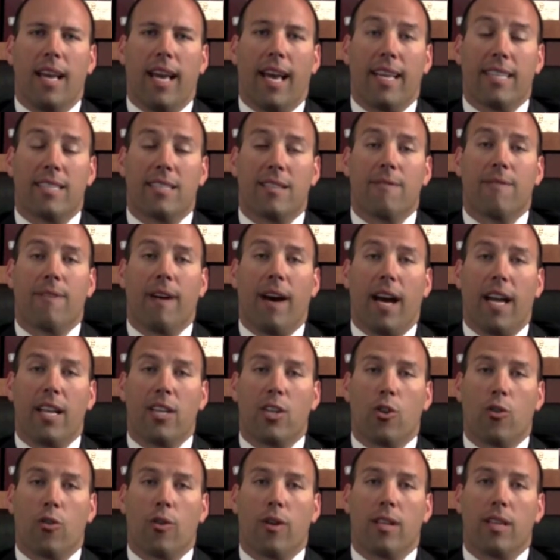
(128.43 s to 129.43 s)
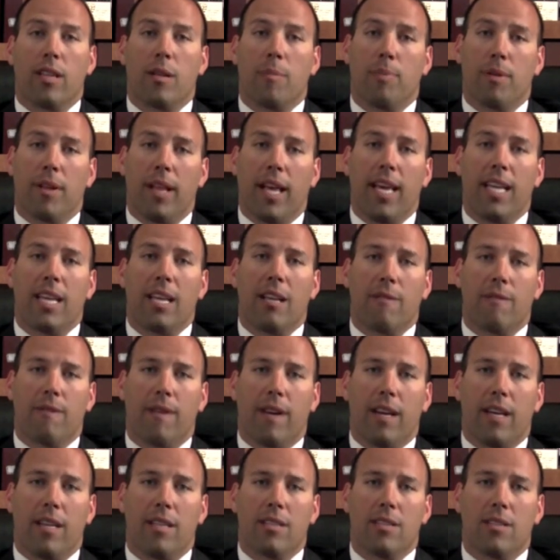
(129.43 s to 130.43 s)
as defined during the planning
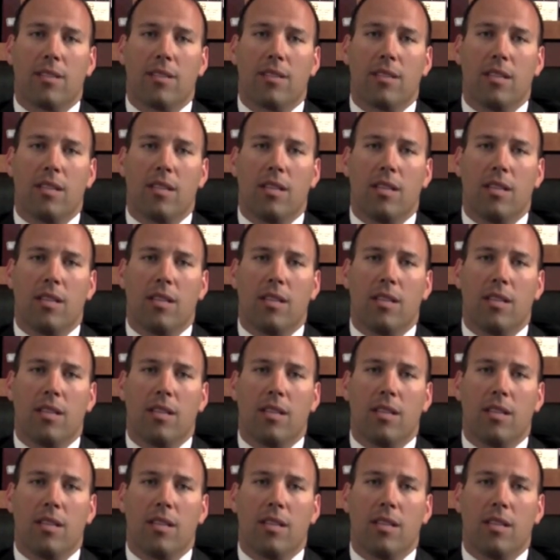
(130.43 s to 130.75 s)
phase.